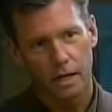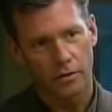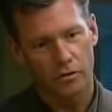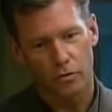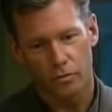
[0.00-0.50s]
Now,
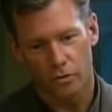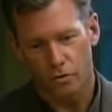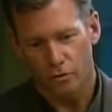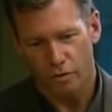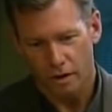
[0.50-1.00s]
did you
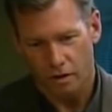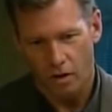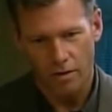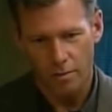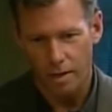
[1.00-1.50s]
did you think at
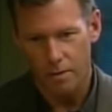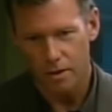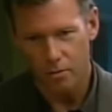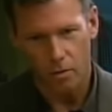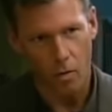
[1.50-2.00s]
all that maybe
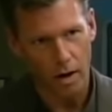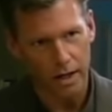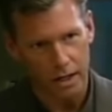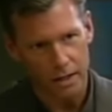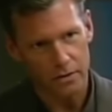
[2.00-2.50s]
you were
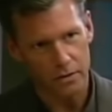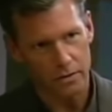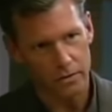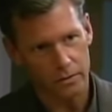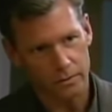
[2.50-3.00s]
walking
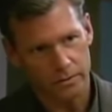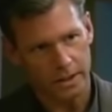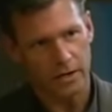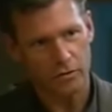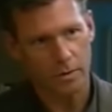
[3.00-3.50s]
into to
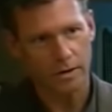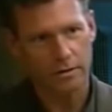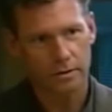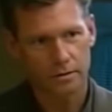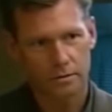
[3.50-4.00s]
catch a
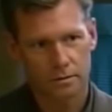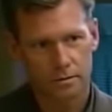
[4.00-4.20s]
predator?